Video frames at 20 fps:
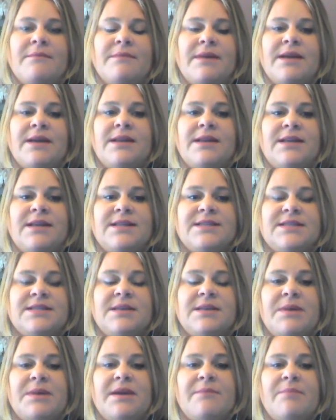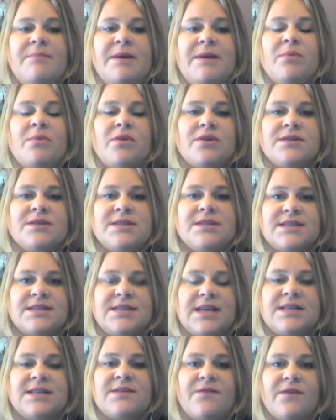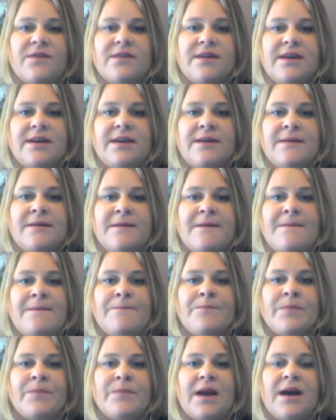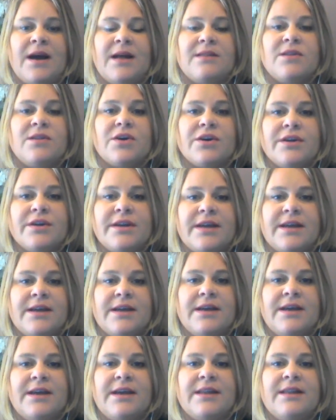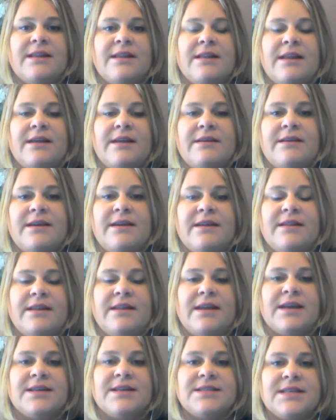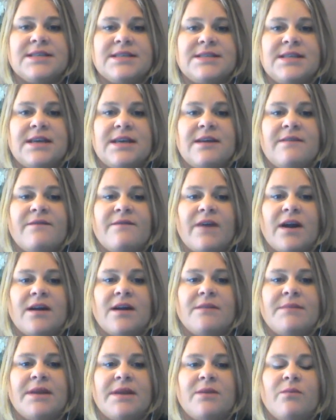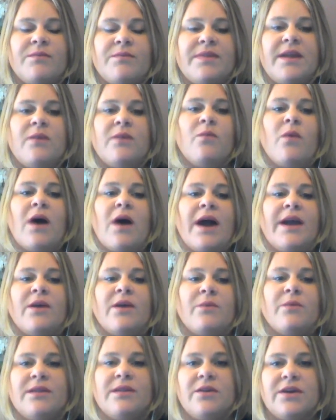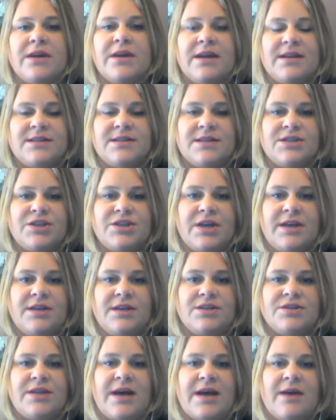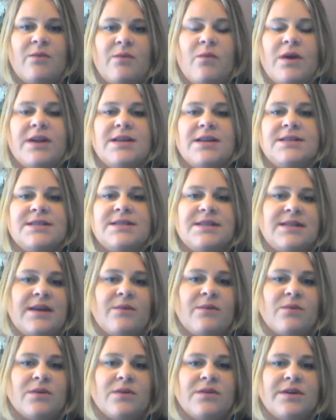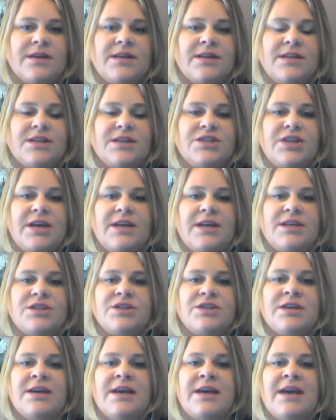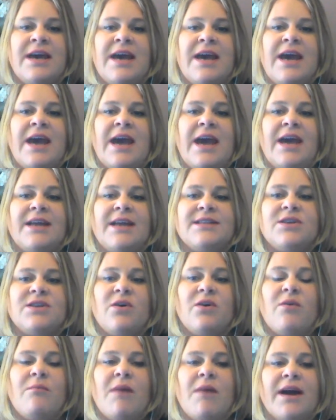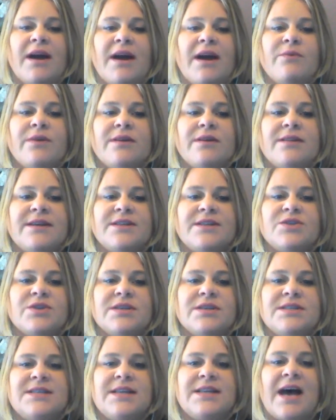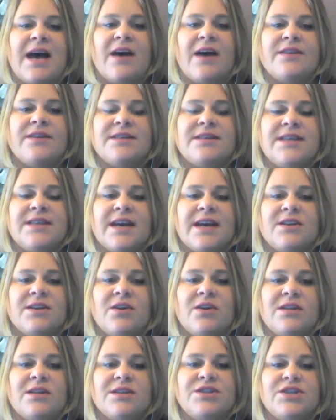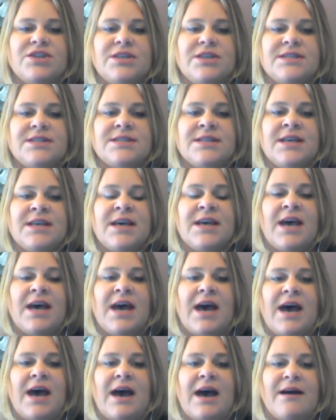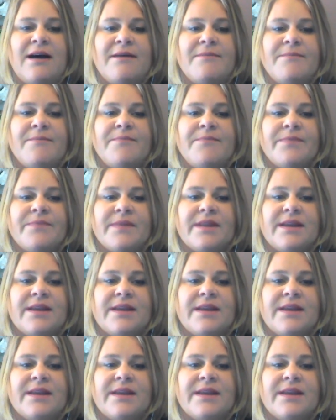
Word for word: it needs to be and people are successfully learning in the existing environment, then why are we looking to change that? What is it that we're looking to change? And so my real interest in how these technologies can